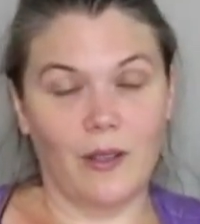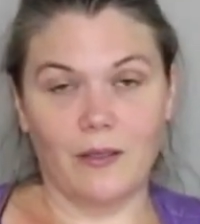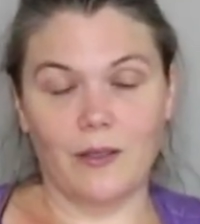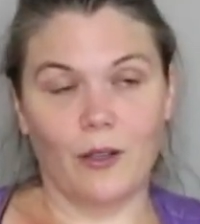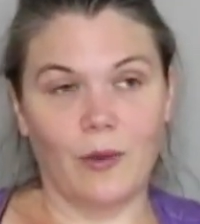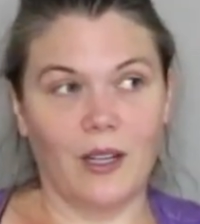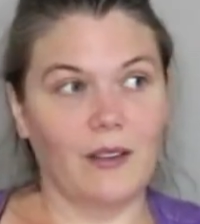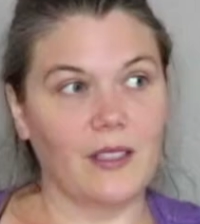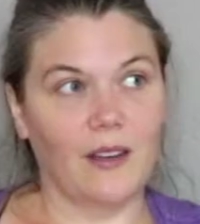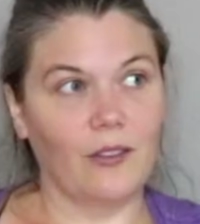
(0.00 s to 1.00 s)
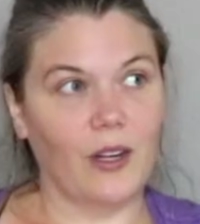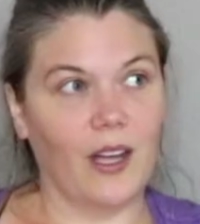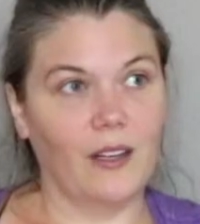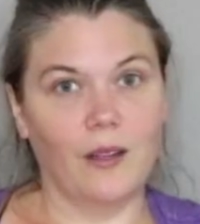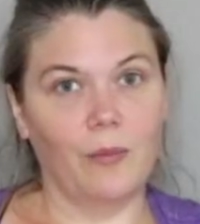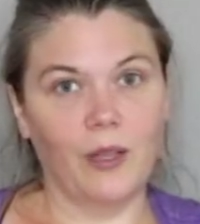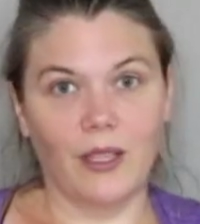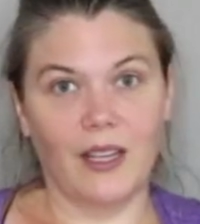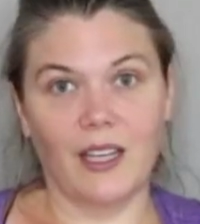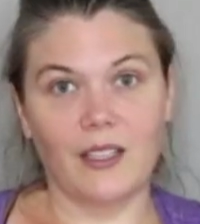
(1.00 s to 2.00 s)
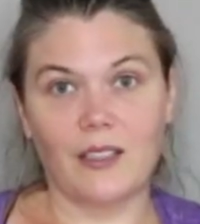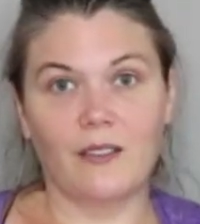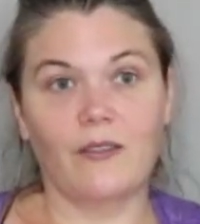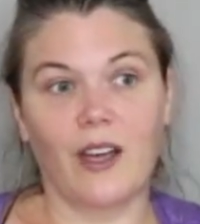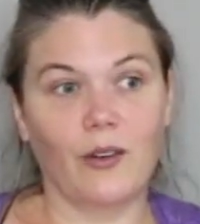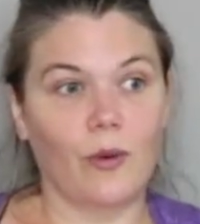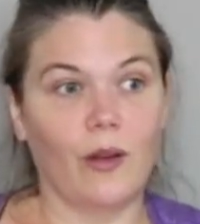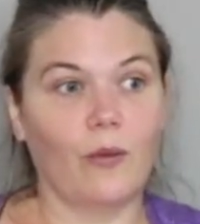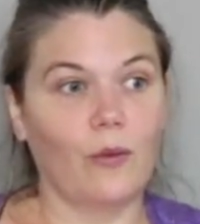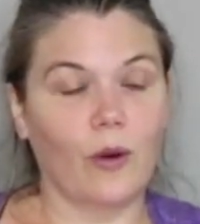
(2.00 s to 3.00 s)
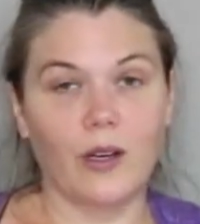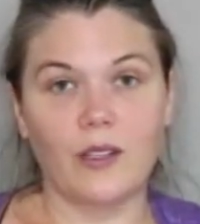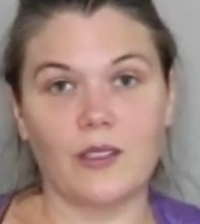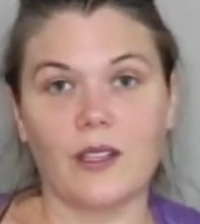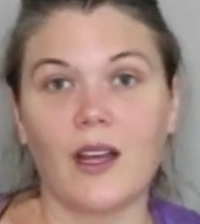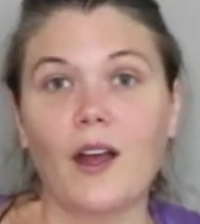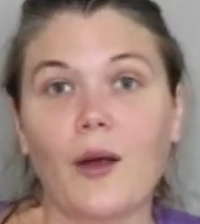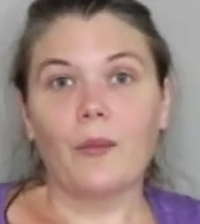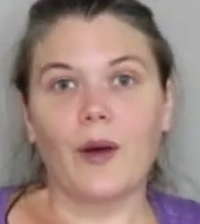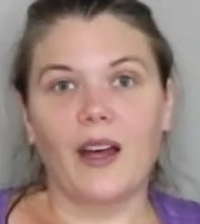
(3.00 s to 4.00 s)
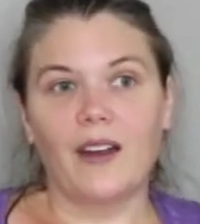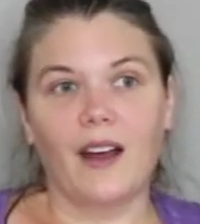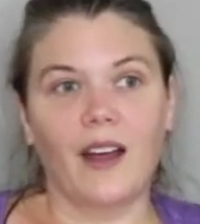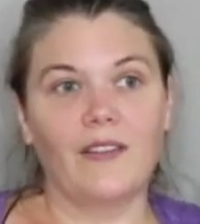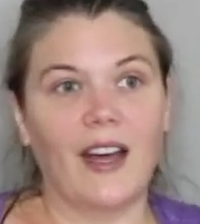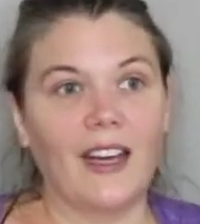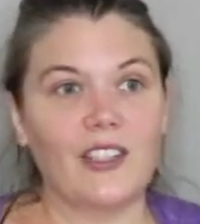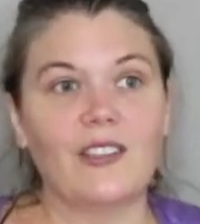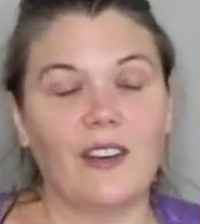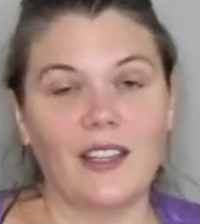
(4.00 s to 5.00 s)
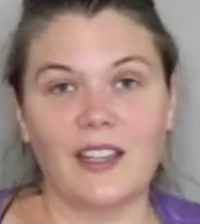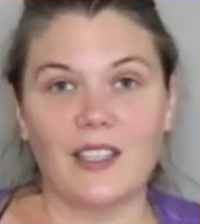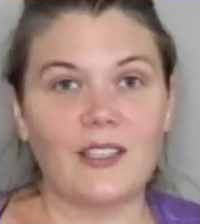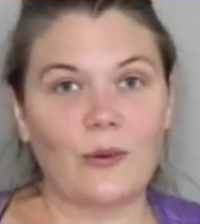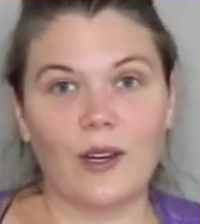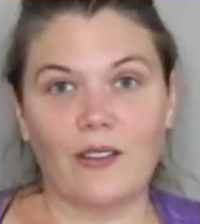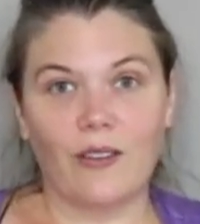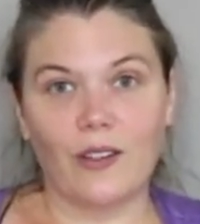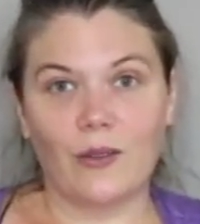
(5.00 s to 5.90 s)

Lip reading: so many of us have tried a billion things to find what works. But I've actually found that this is working for us